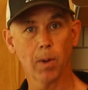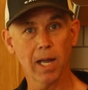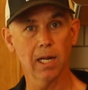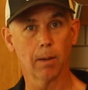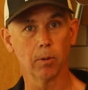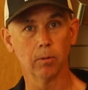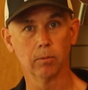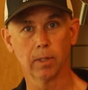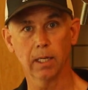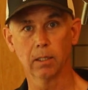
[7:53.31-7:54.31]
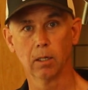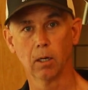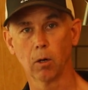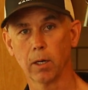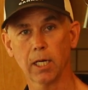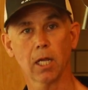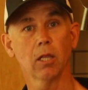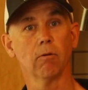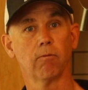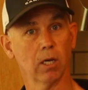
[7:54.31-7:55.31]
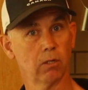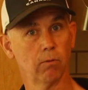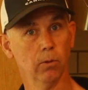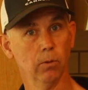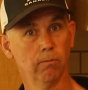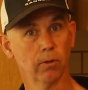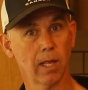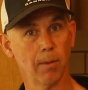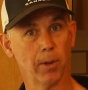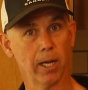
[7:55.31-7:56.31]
a pineapple, right? Or any other fresh fruit for that